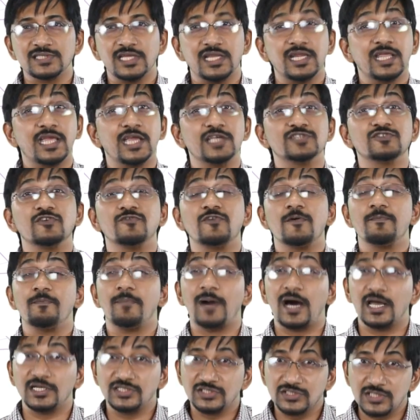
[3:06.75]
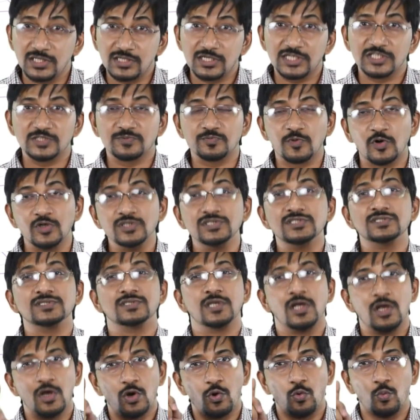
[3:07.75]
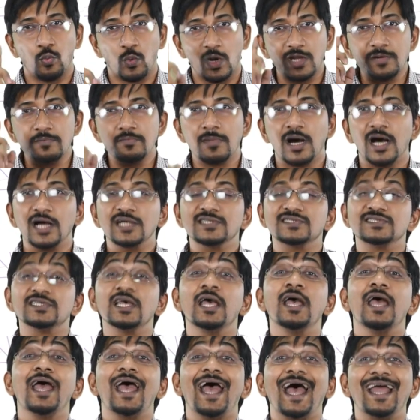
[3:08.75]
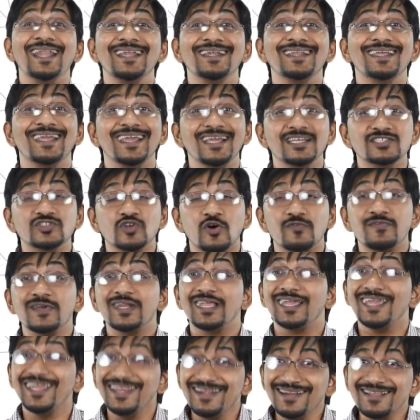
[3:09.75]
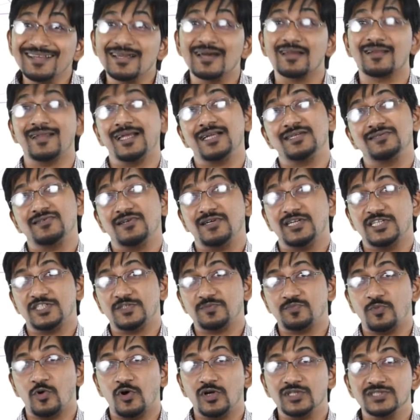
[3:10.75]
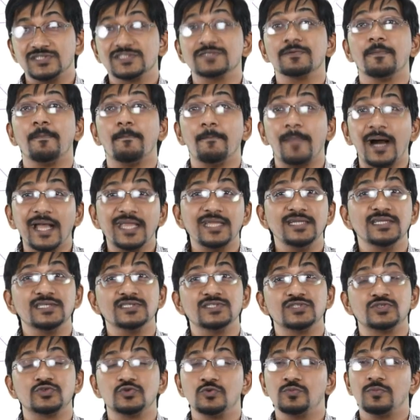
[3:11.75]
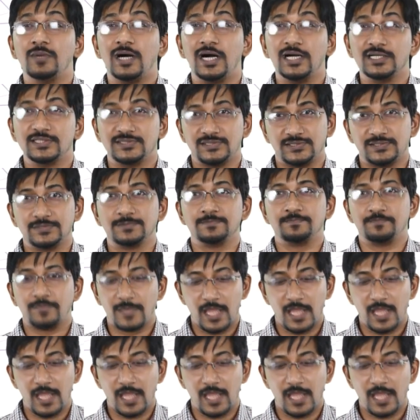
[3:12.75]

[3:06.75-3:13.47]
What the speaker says: In case of a partial response, 1 marks, and in case of an incorrect response, -2 marks.